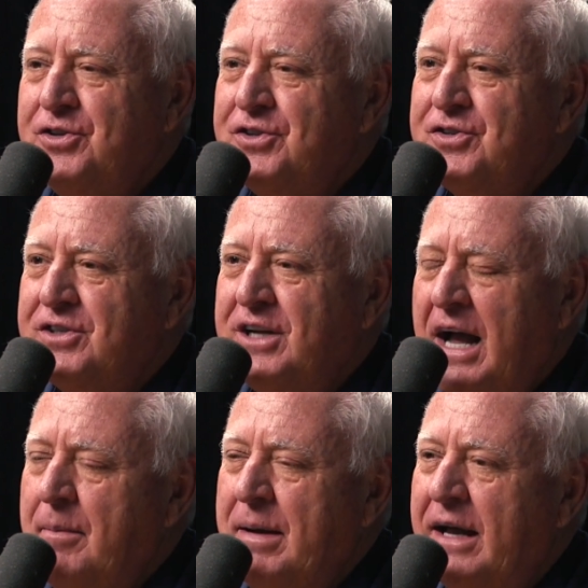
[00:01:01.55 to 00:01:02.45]
to this
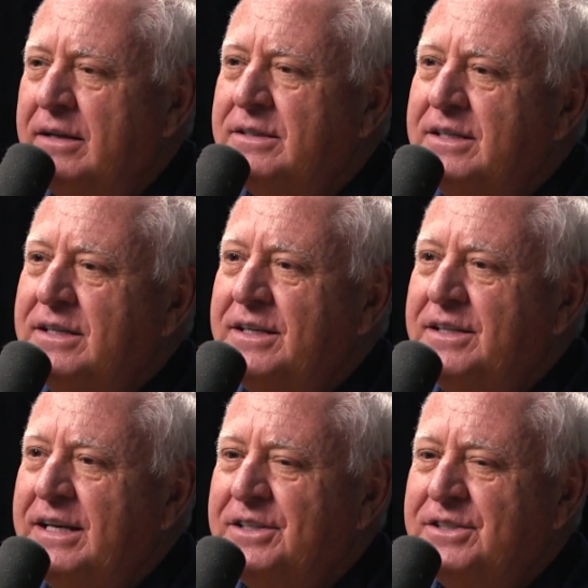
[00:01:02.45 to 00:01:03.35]
comment
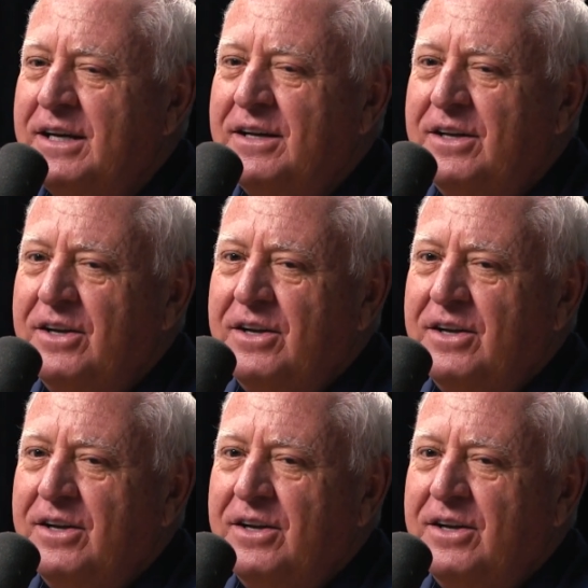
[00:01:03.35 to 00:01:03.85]
that uh,